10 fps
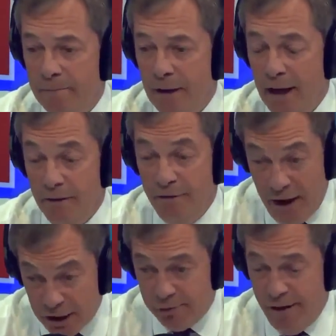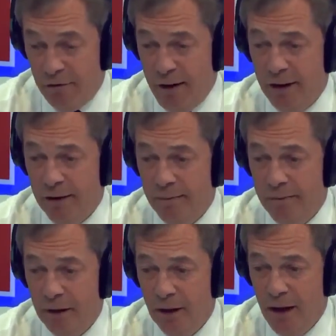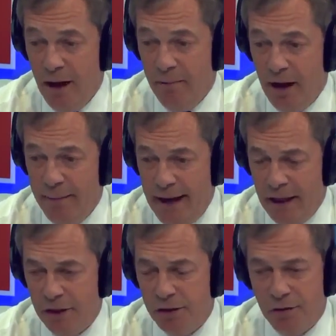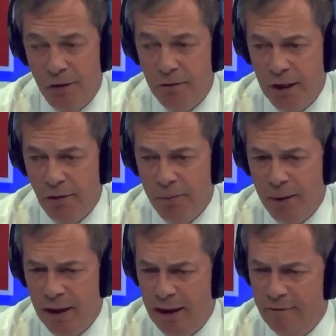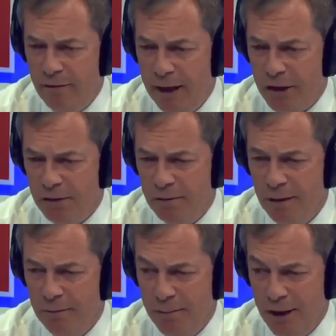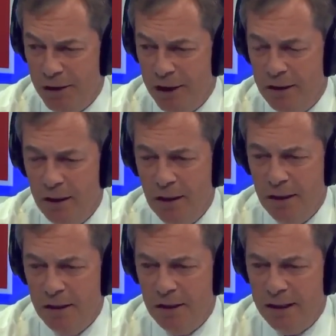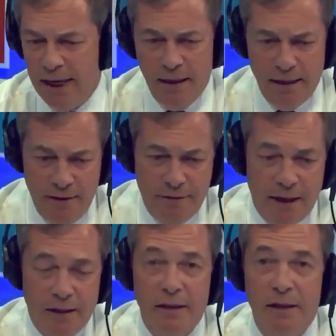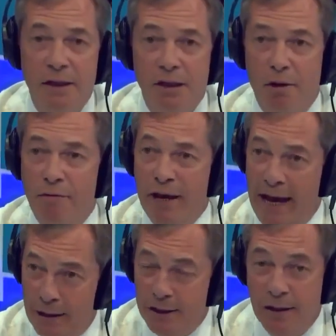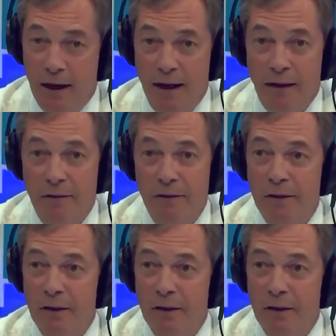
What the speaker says: in the first referendum, I managed through the European Information Budget to send a leaflet to every house in Ireland